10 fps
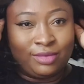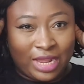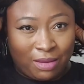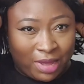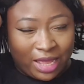
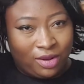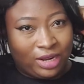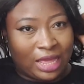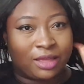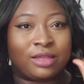Nah, man, I look
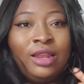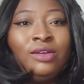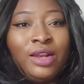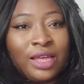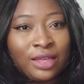like I
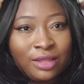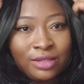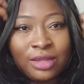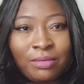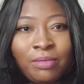look like
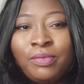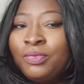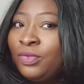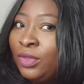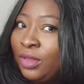some
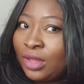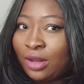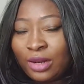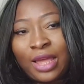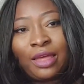I
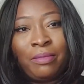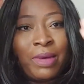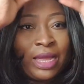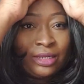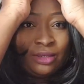look like a
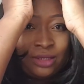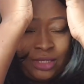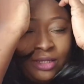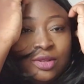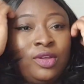man. This
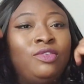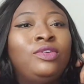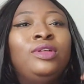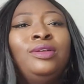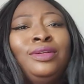is not
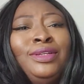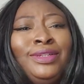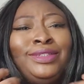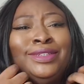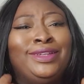even.
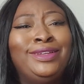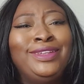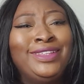Oh,